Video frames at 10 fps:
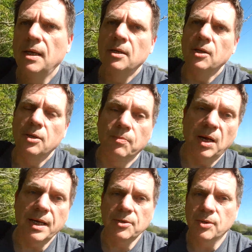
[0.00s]
You can plug
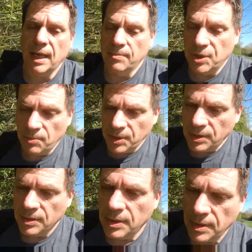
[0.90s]
into a laptop
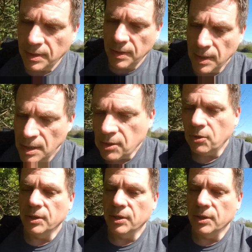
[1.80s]
or